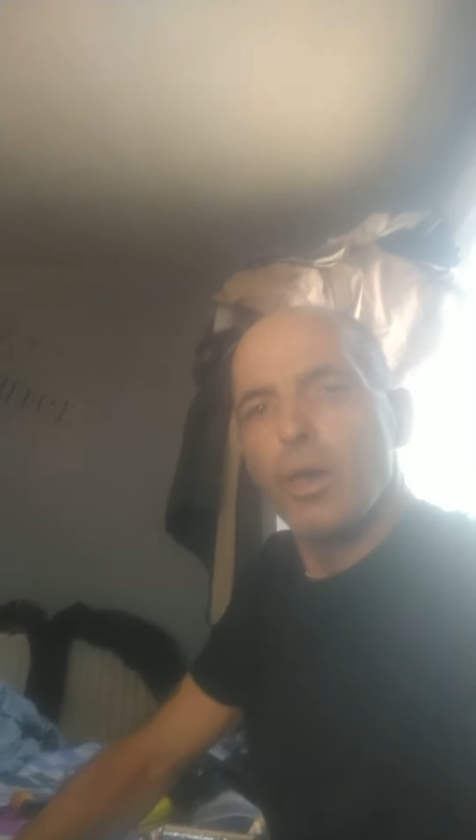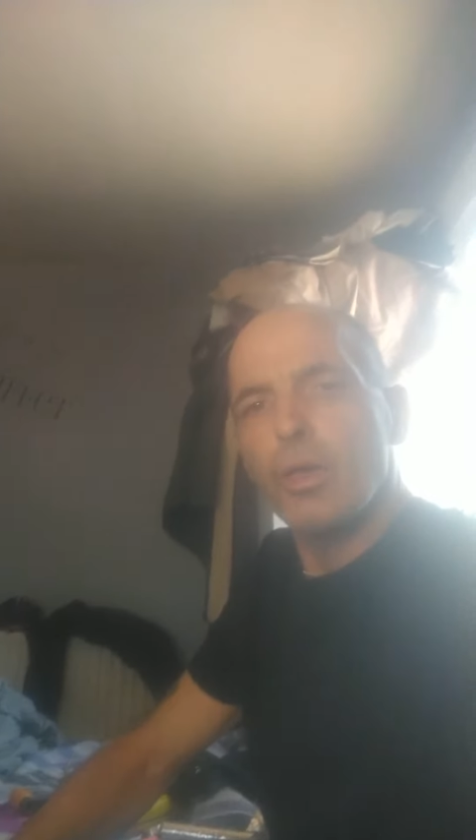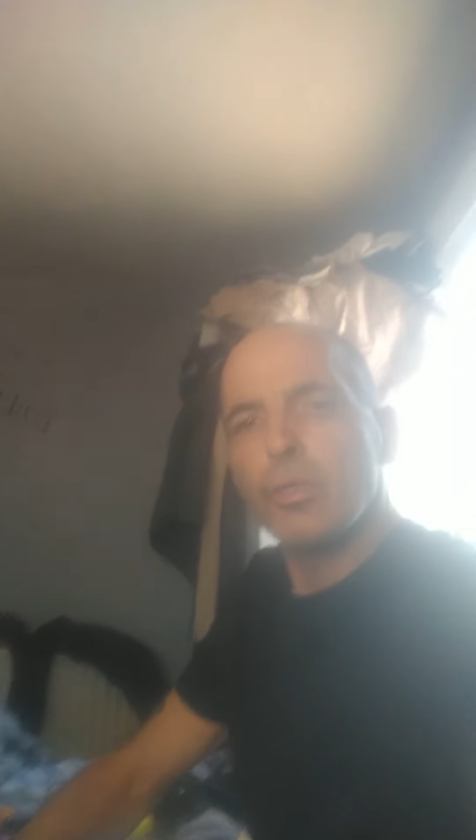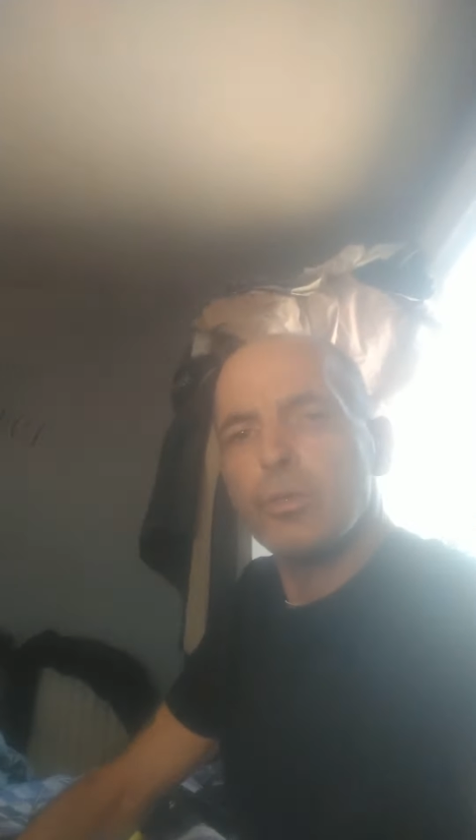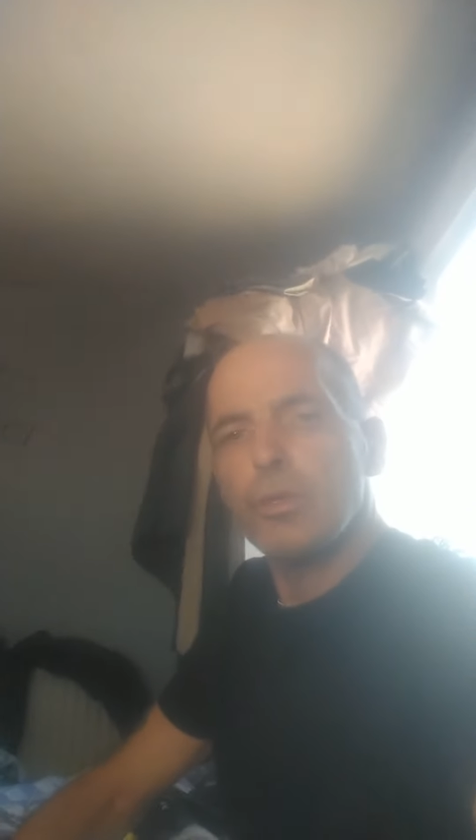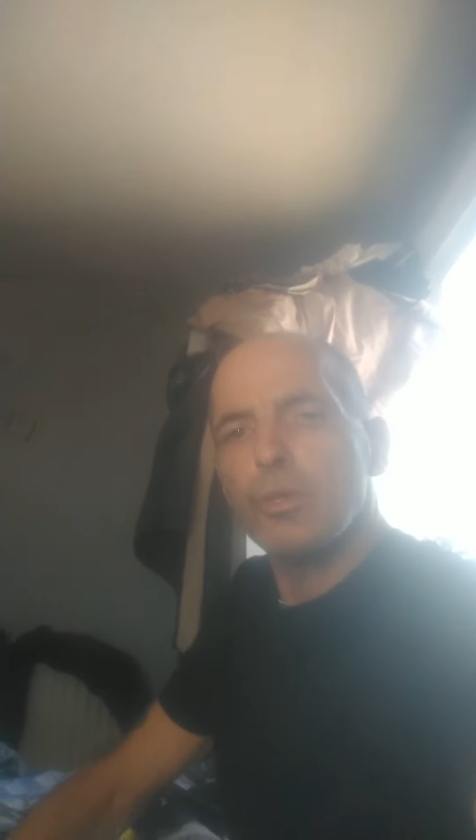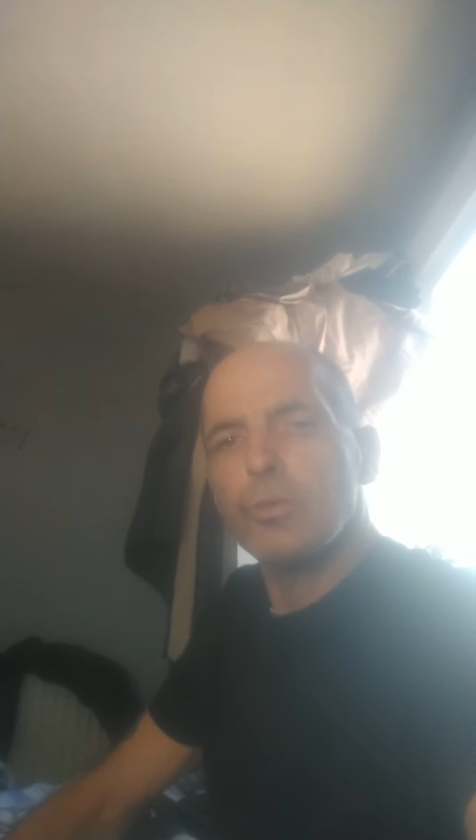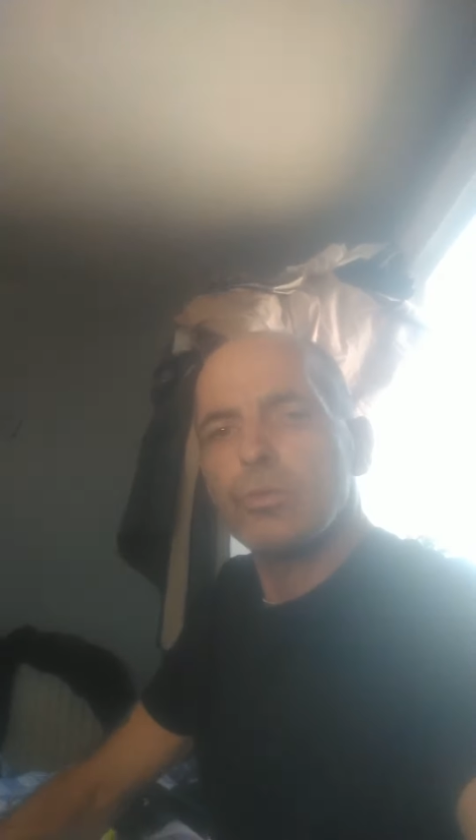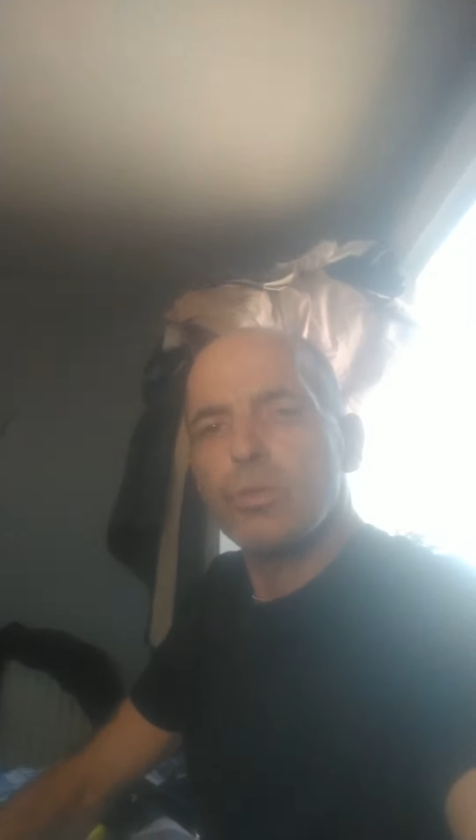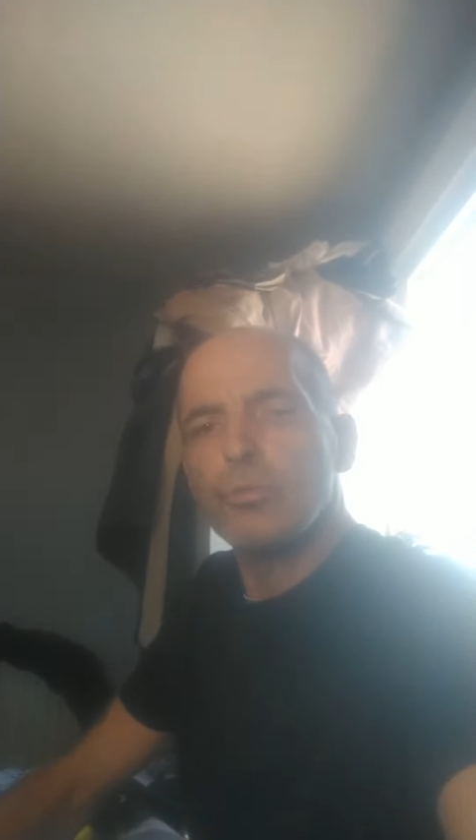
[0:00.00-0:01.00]
and
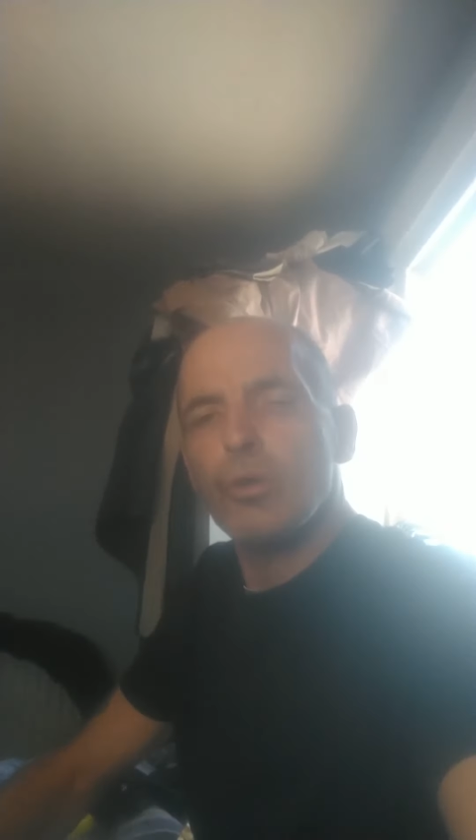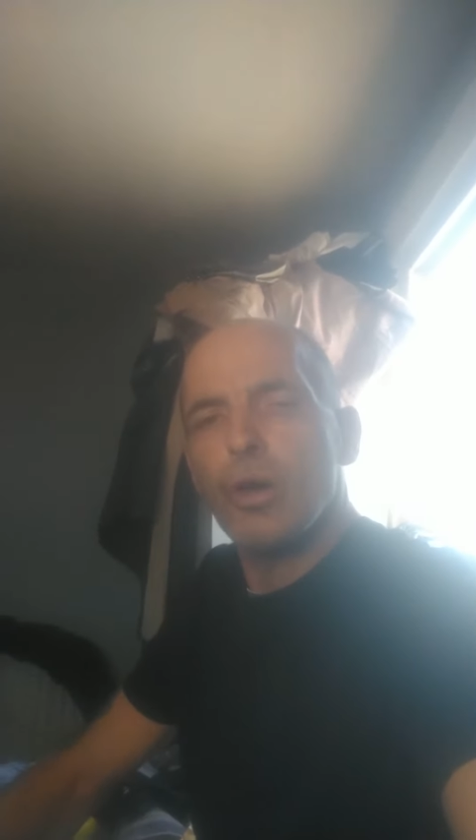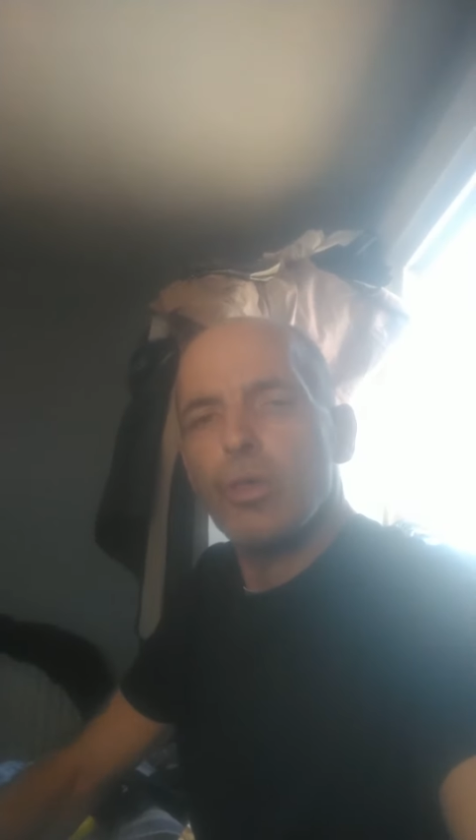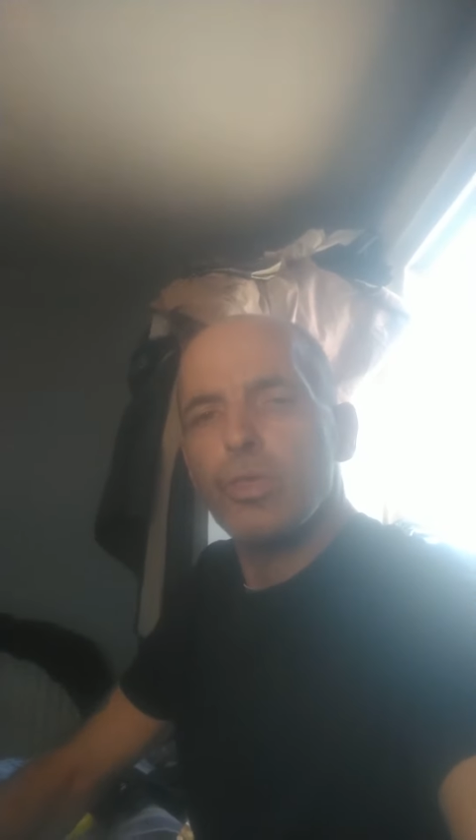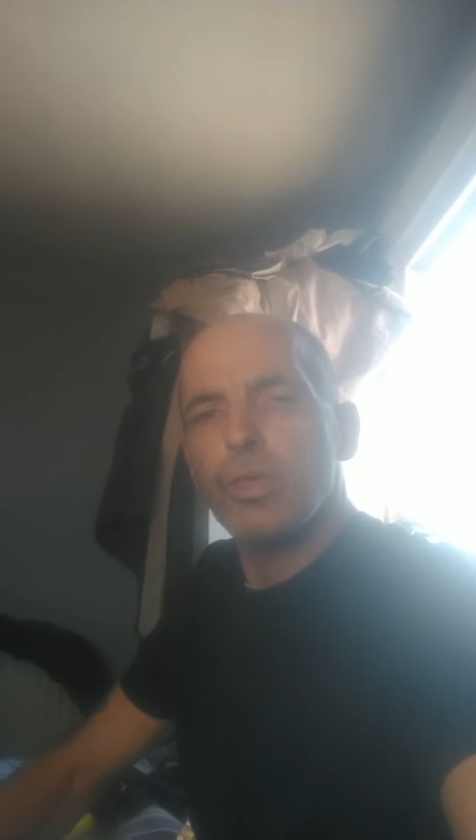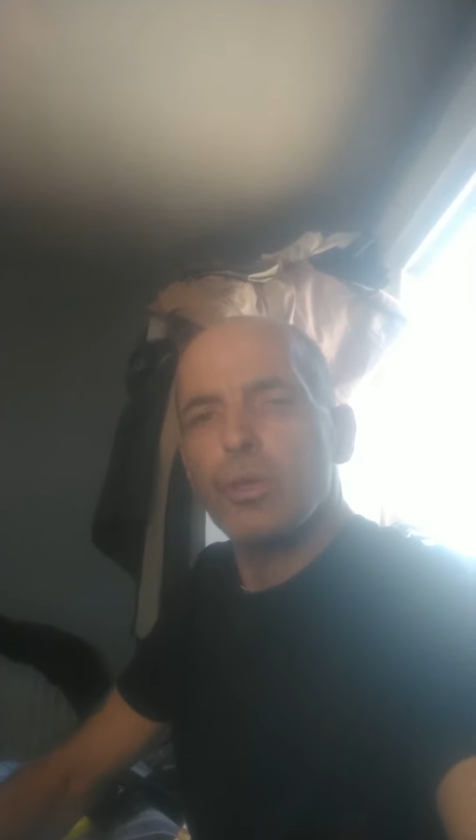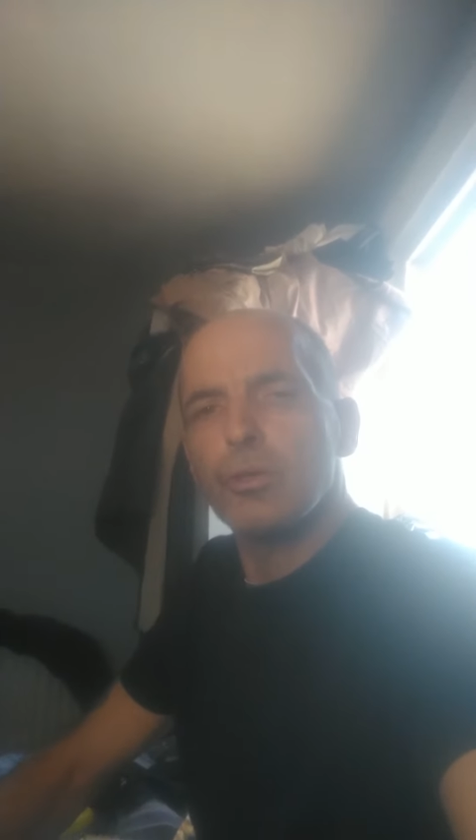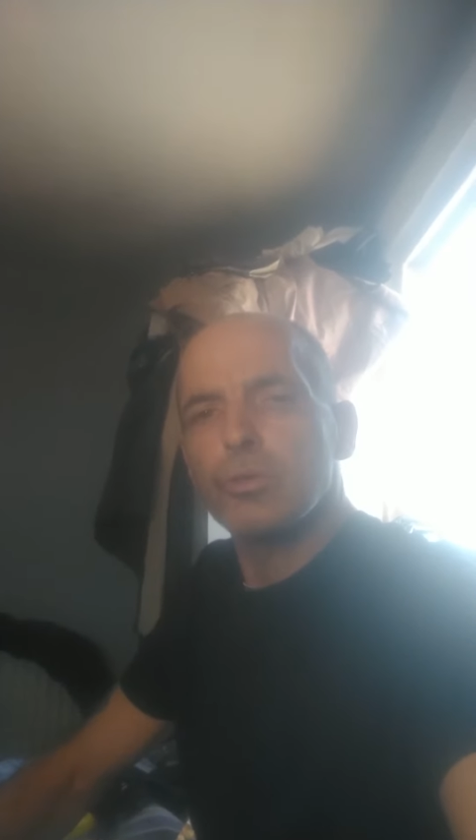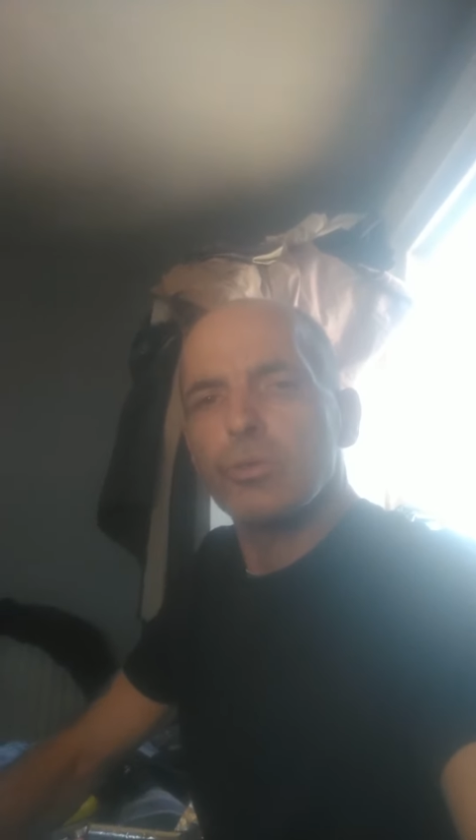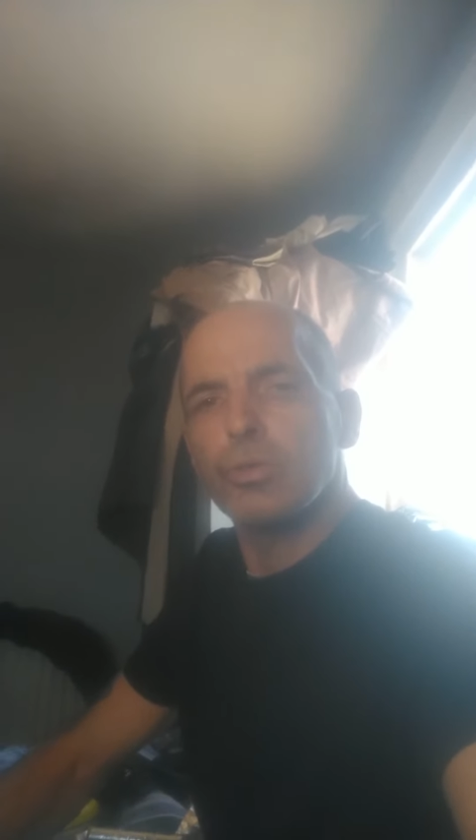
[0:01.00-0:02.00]
it's the right
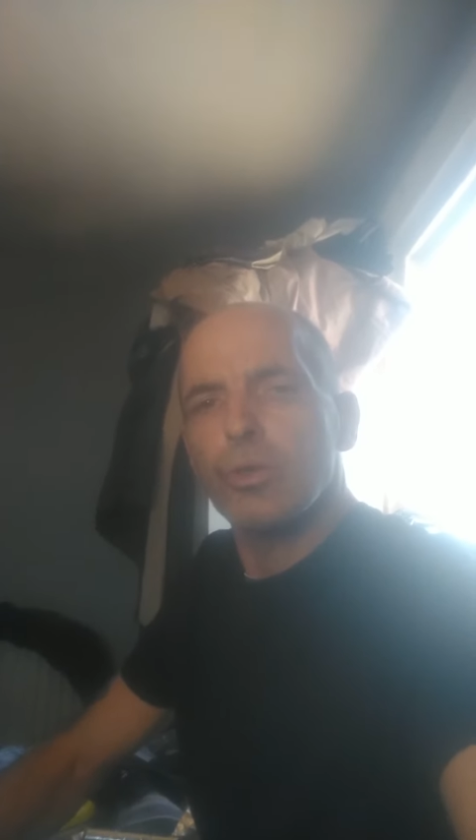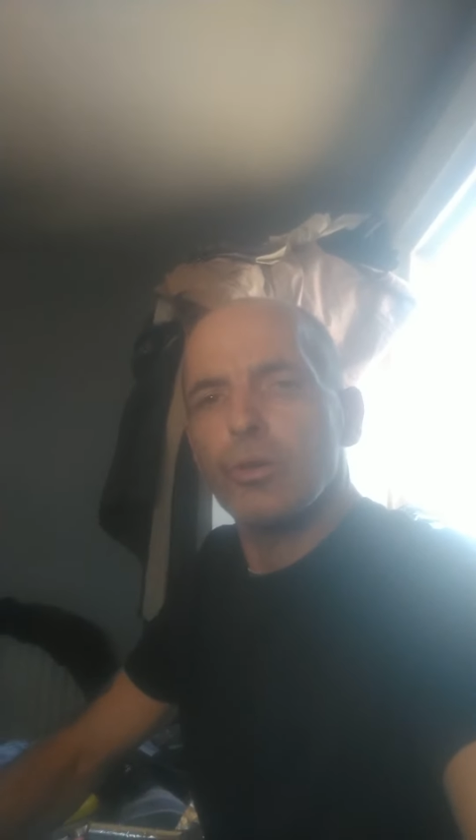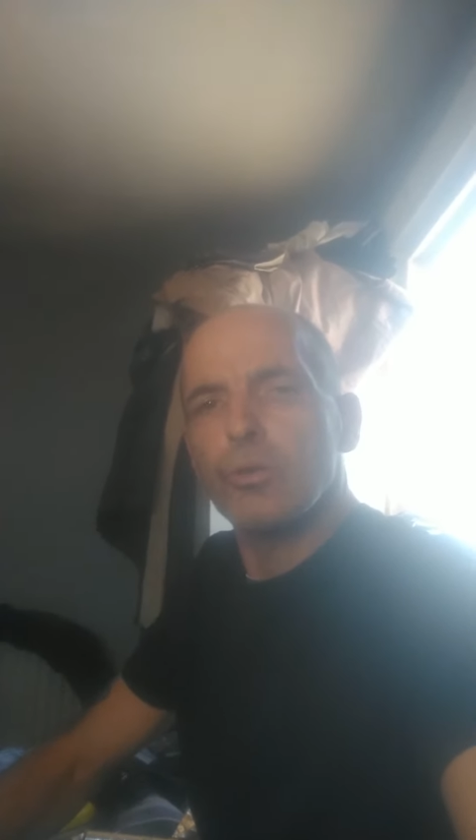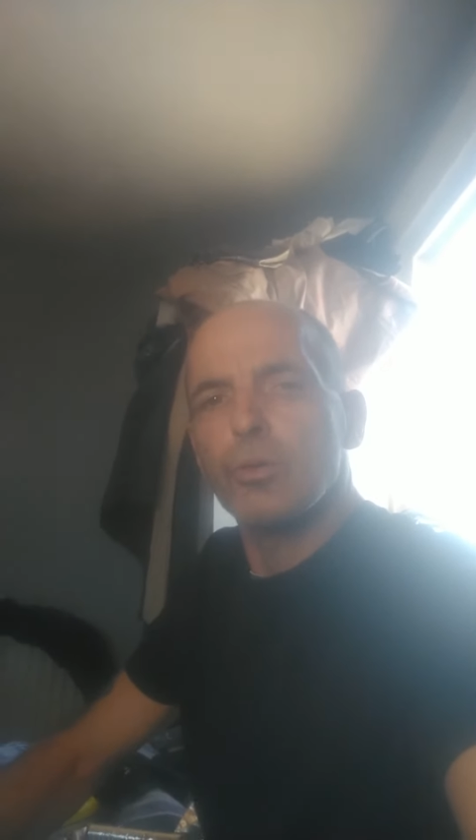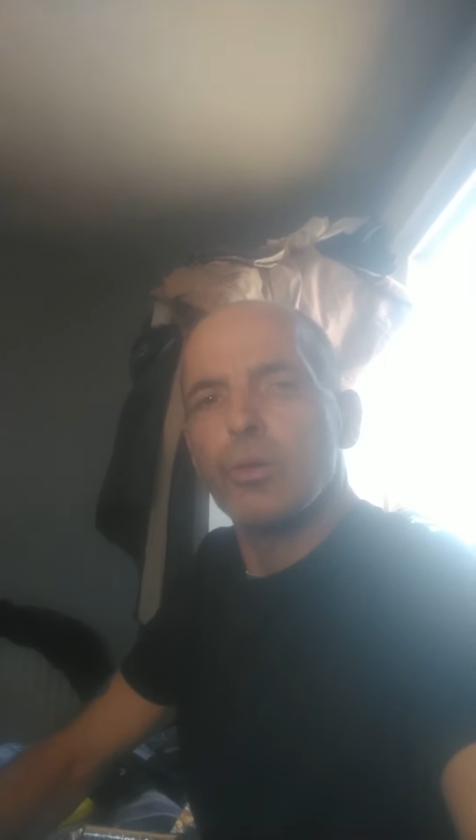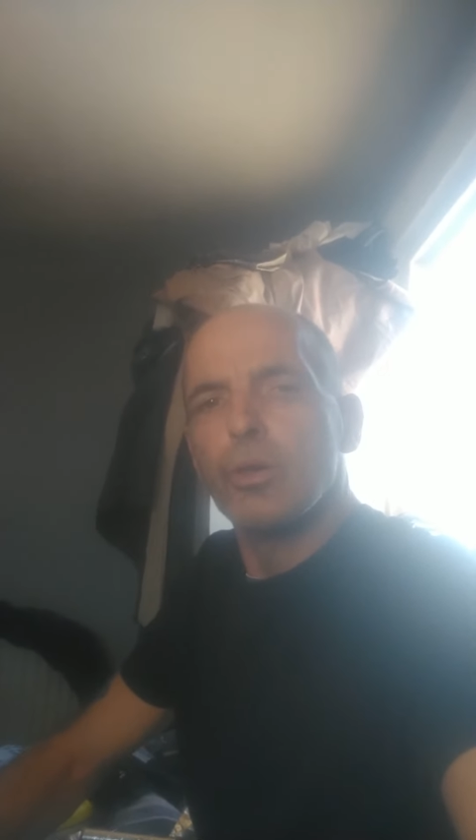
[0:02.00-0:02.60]
thing to do.